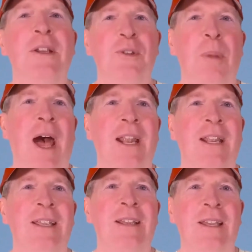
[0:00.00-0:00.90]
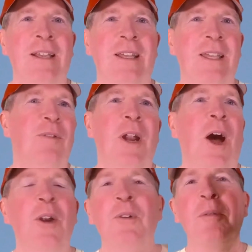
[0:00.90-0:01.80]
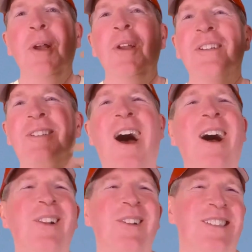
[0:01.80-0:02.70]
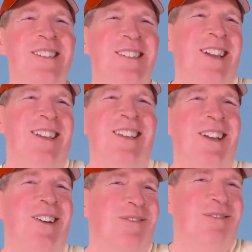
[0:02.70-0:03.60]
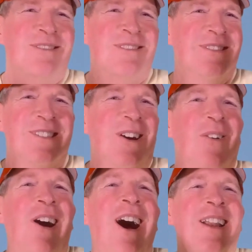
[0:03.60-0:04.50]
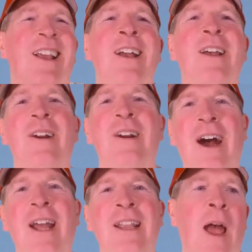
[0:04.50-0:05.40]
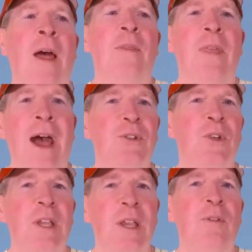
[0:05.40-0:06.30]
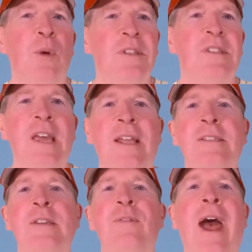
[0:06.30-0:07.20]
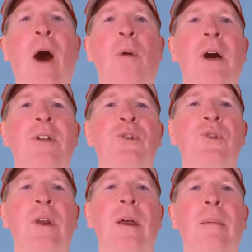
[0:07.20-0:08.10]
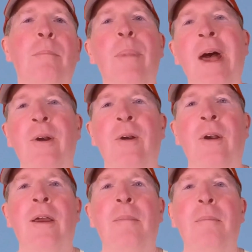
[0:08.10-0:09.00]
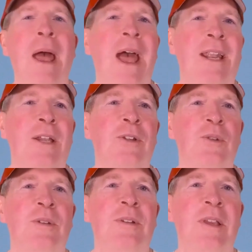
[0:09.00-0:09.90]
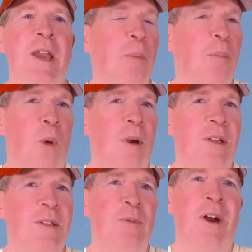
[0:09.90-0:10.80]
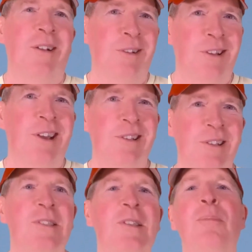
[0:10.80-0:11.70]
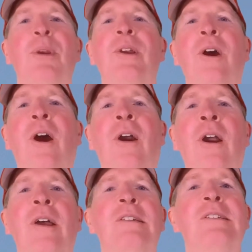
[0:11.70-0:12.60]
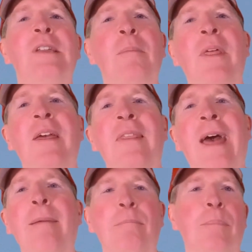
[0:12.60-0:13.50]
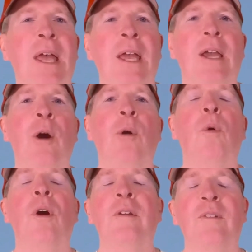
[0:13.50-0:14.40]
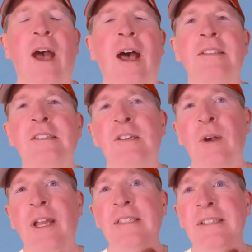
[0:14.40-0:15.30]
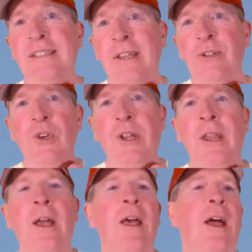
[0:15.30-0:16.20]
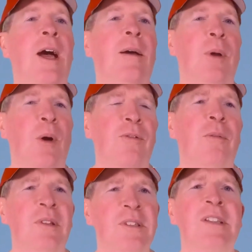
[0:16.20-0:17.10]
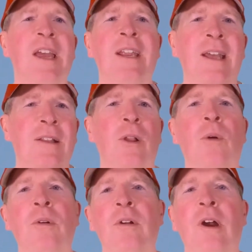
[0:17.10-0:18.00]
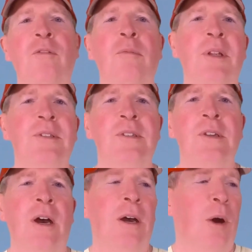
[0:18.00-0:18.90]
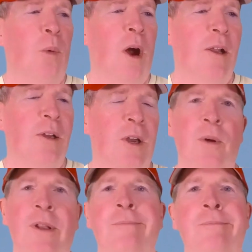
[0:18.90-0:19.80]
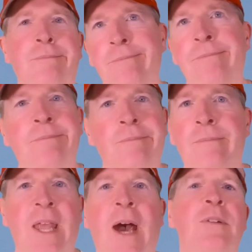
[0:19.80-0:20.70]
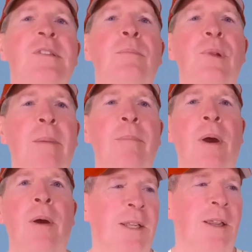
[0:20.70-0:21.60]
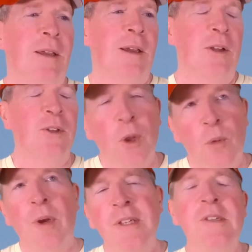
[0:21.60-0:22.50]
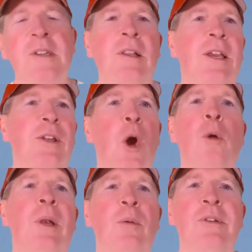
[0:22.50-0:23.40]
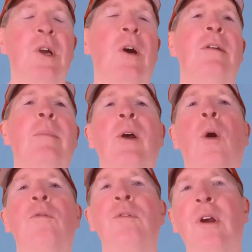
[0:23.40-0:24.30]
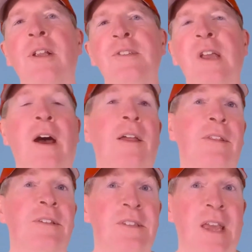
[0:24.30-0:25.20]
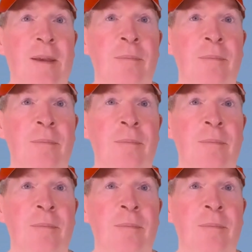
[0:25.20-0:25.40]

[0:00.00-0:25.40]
about it. even $100 million is like, so what, right? That should give you a sense of how much better managed the airport is. Well, at least the PR. Something that big would have gotten serious attention, both from the state and local governments a while ago, and now it's a blip. Until recently, nobody was talking about overruns on the SAMP.